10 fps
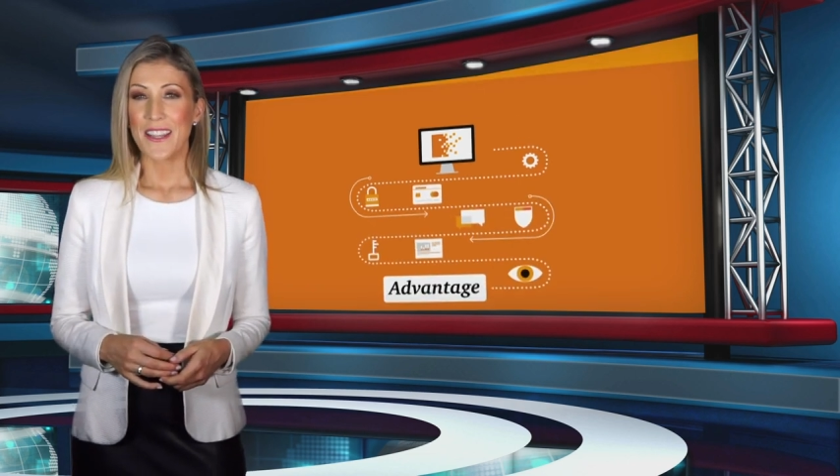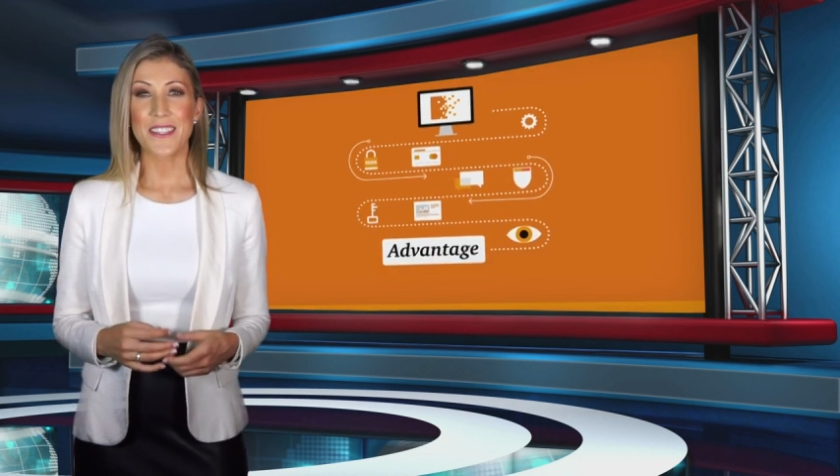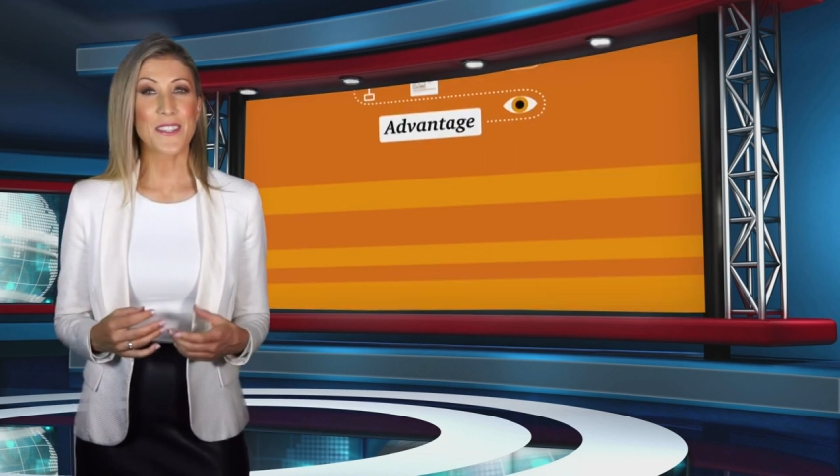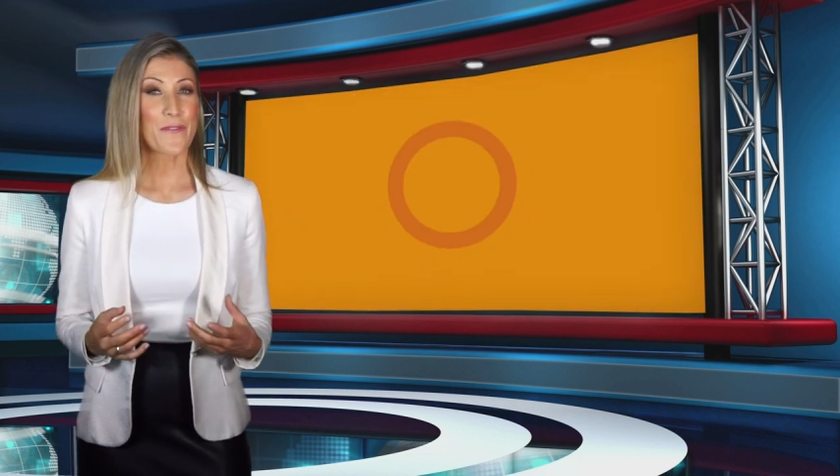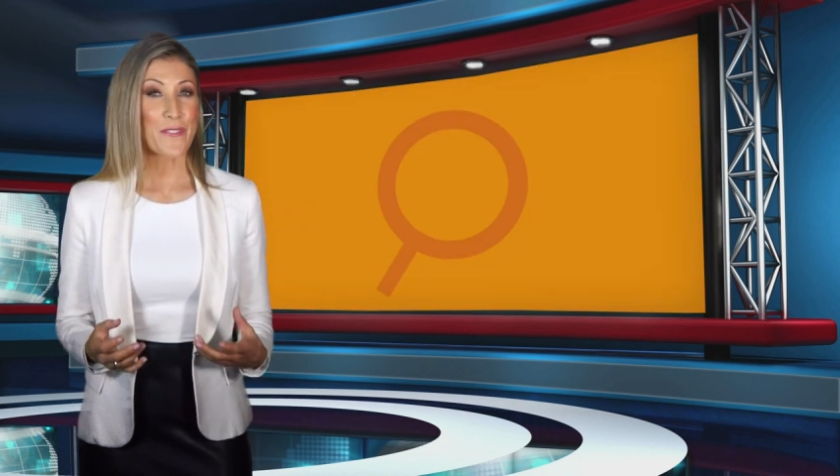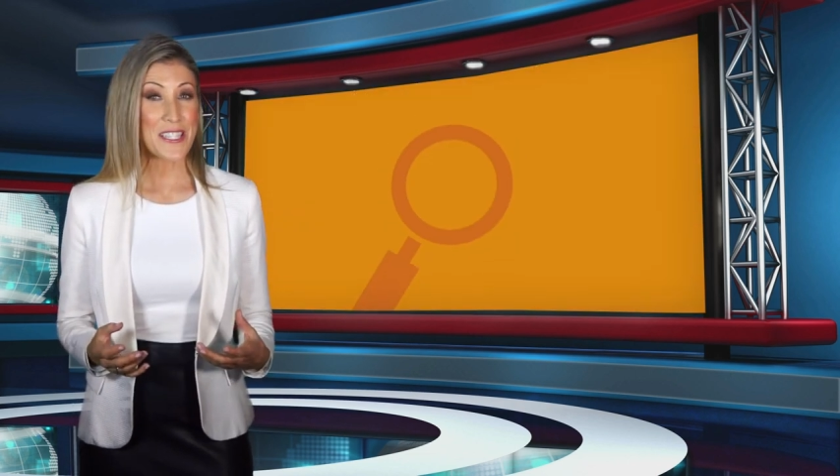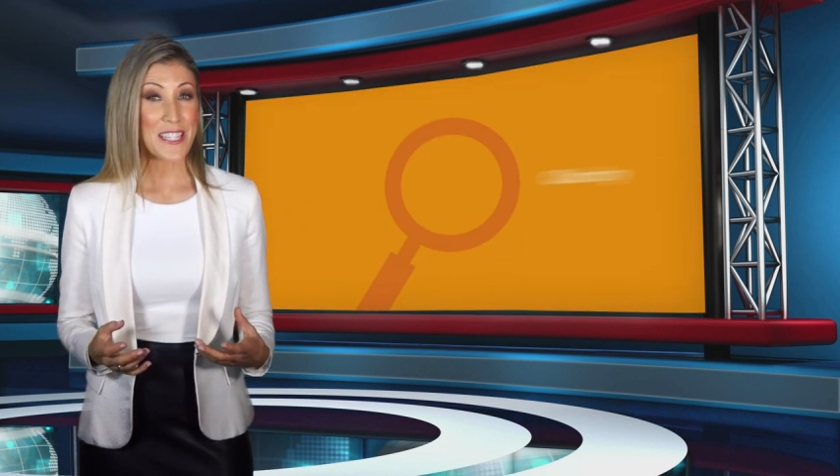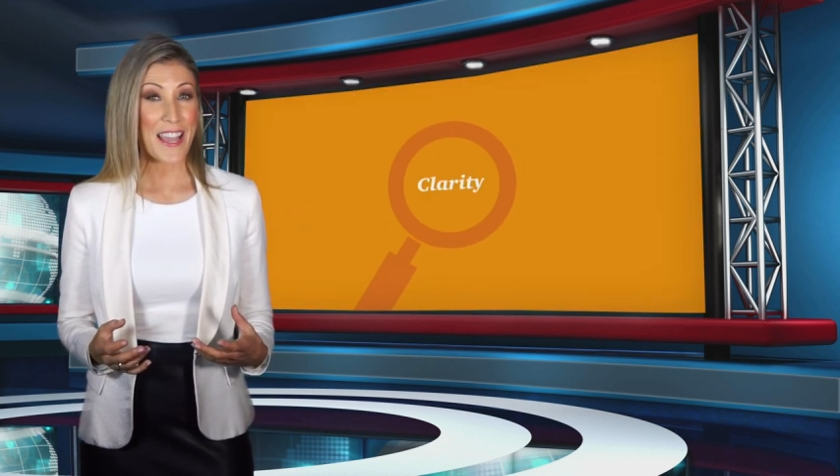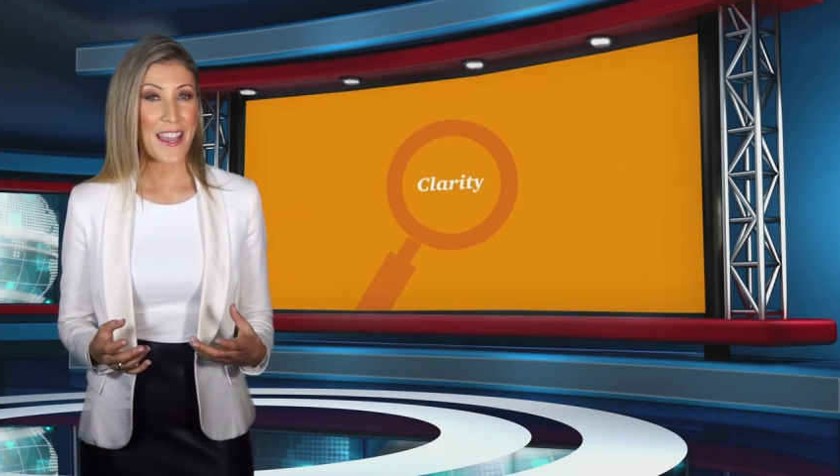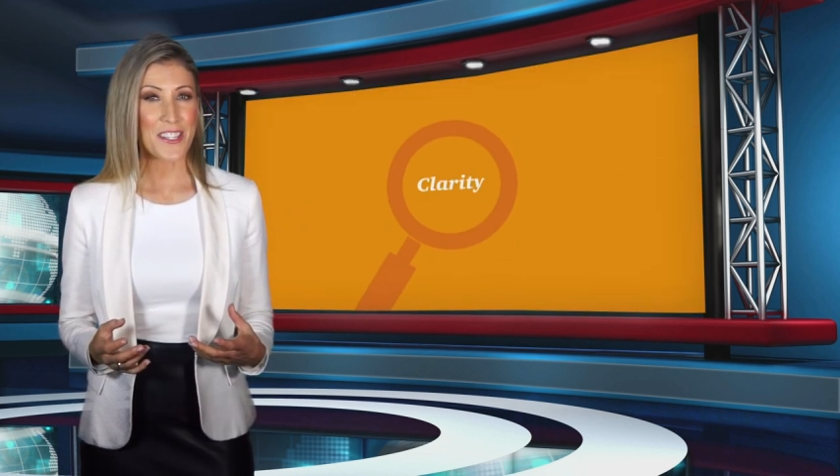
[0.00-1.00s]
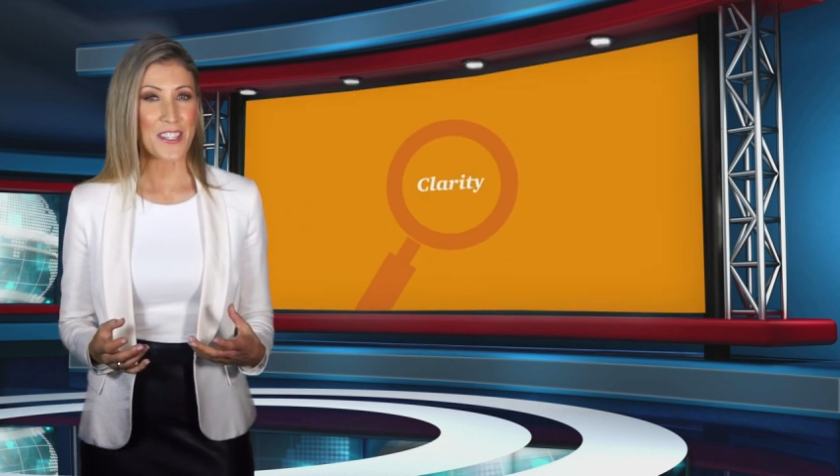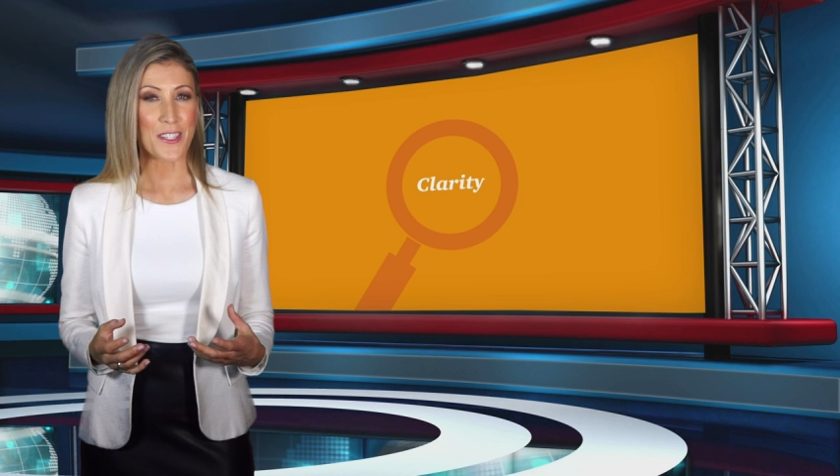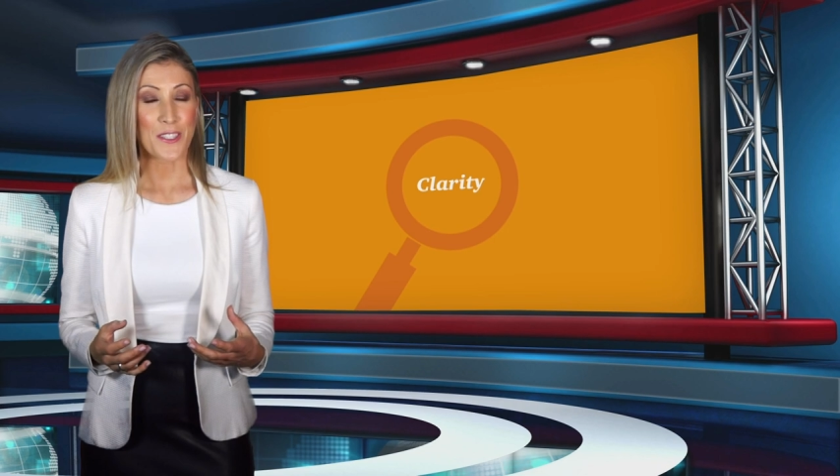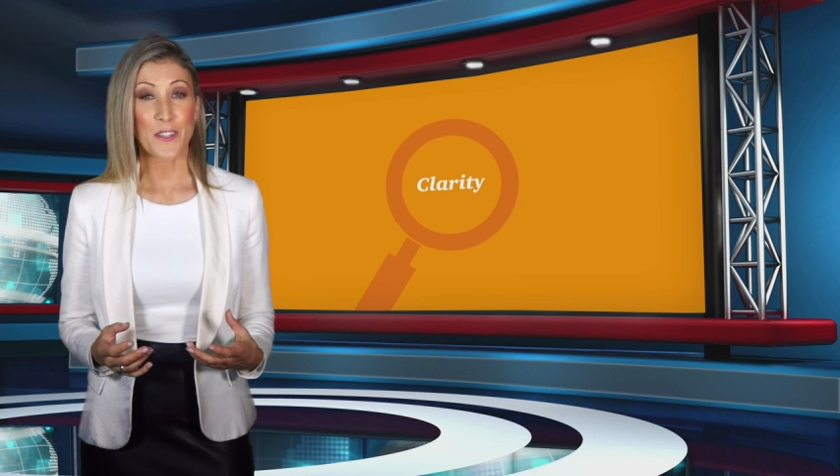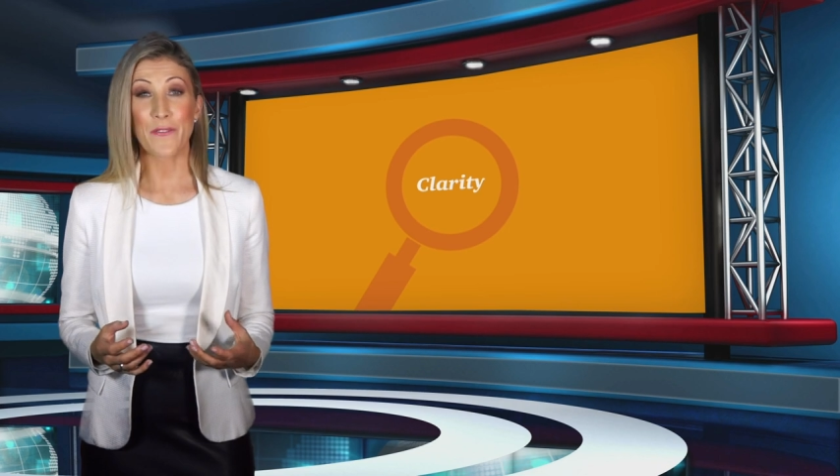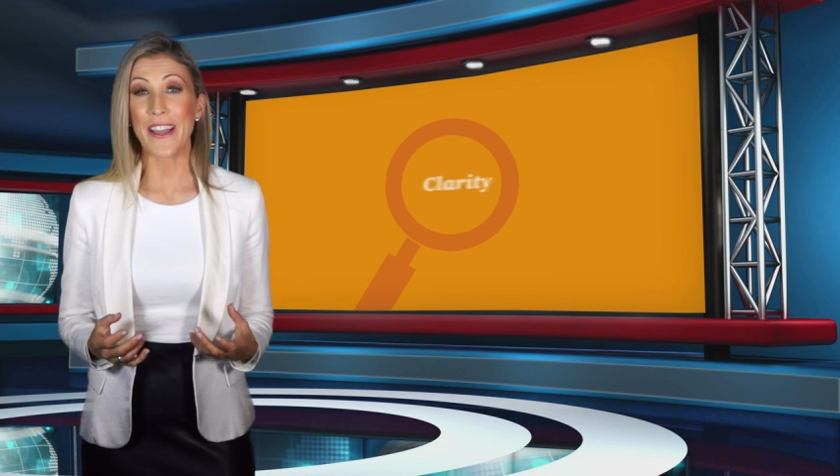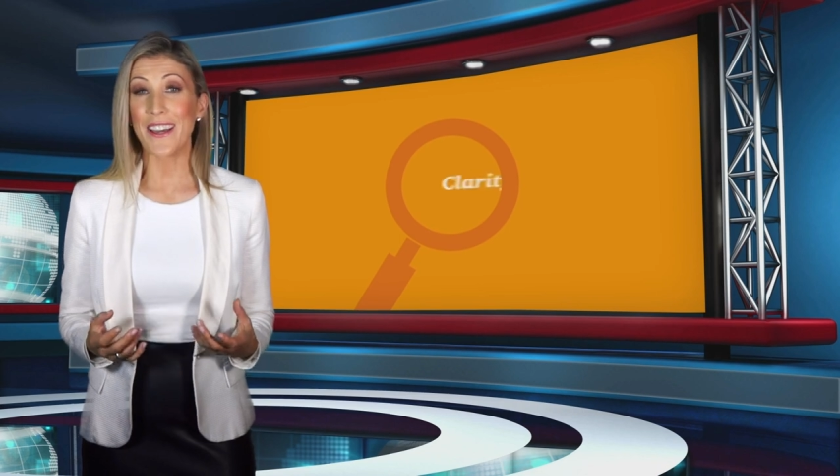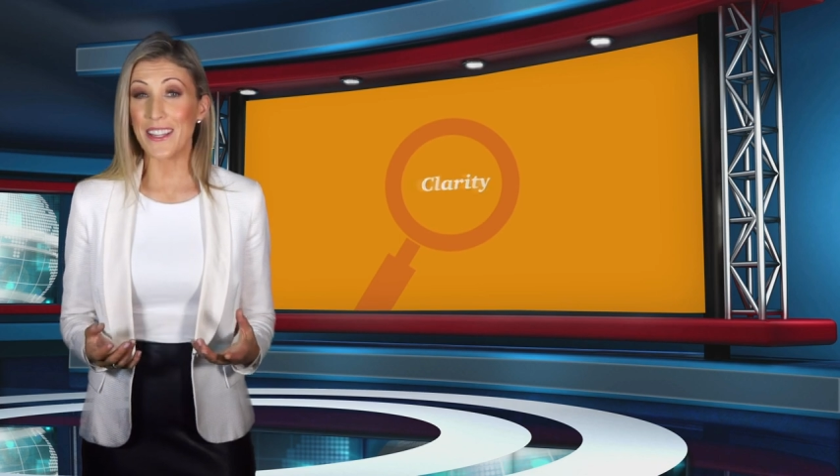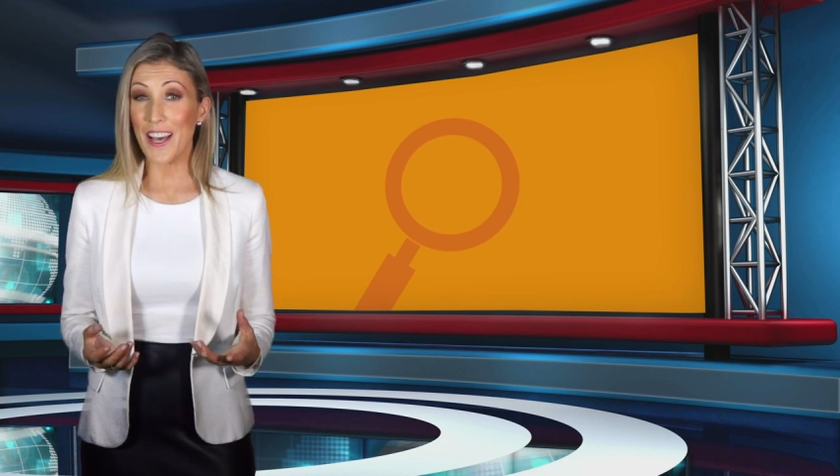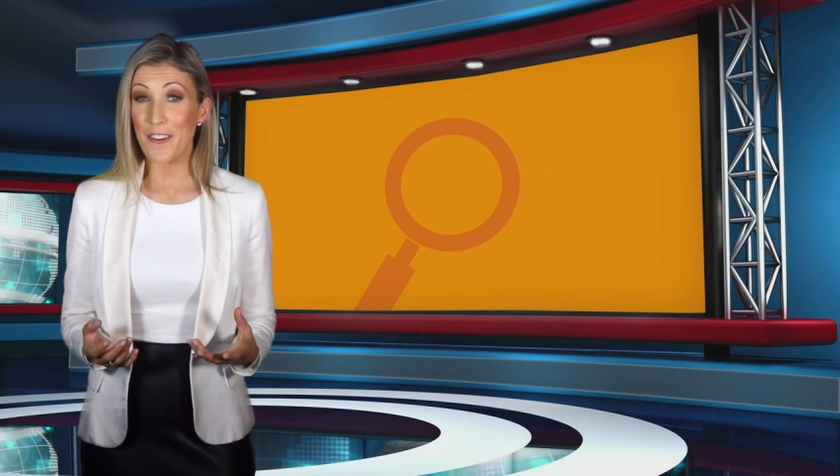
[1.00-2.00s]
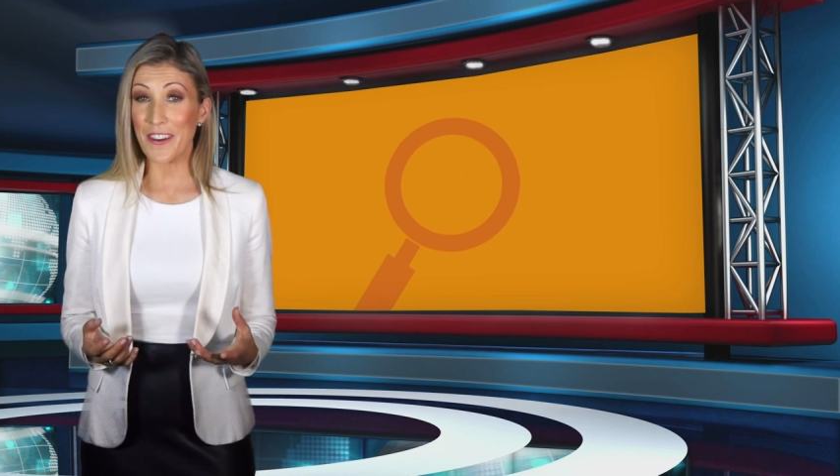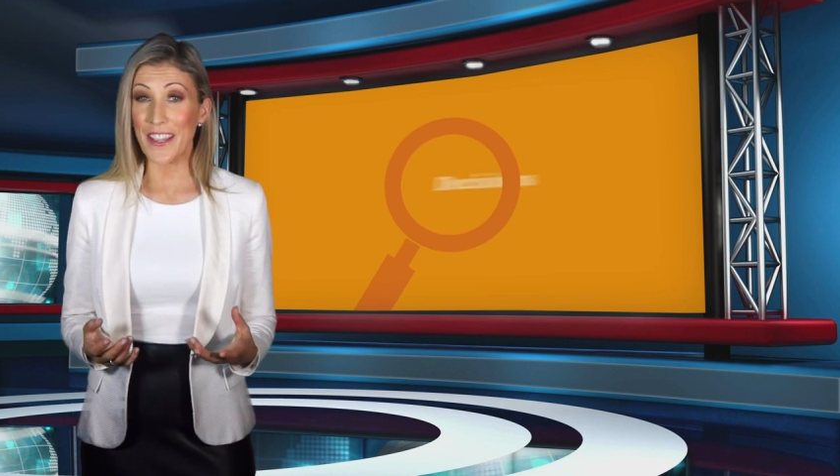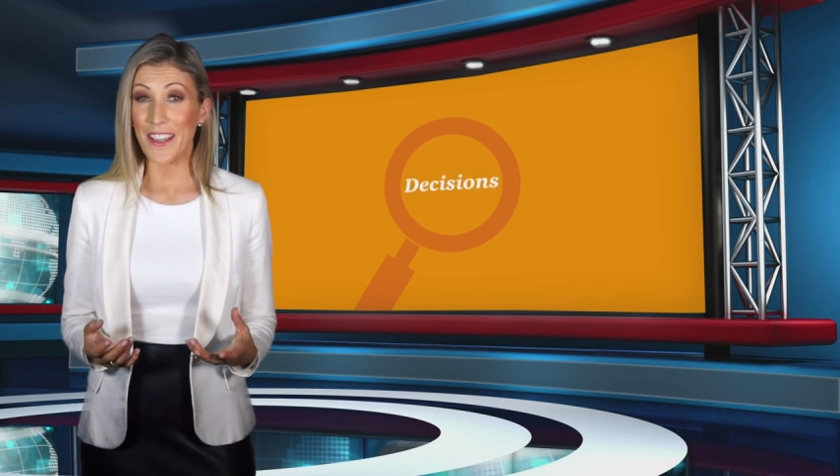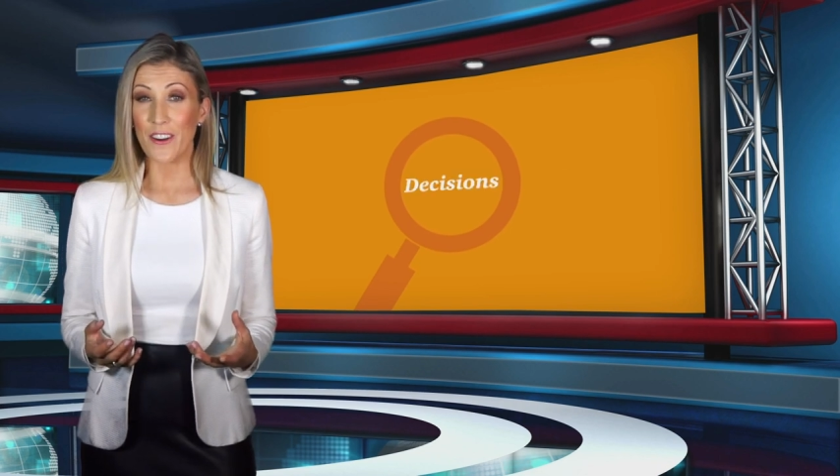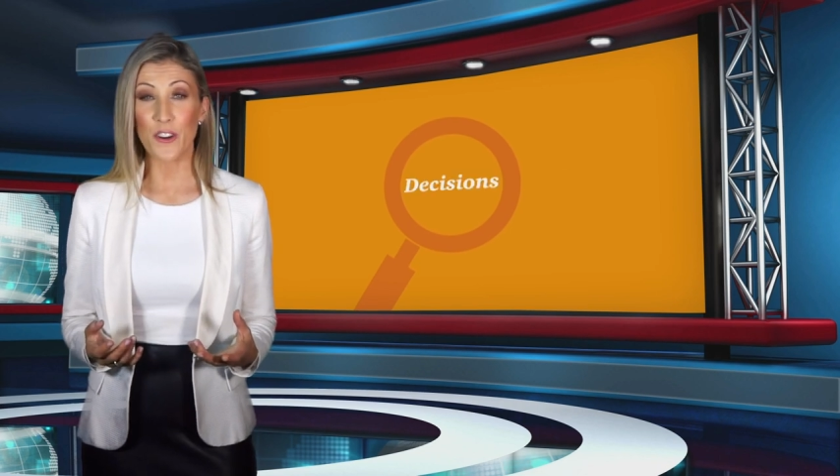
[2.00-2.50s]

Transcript: the sophistication to find clarity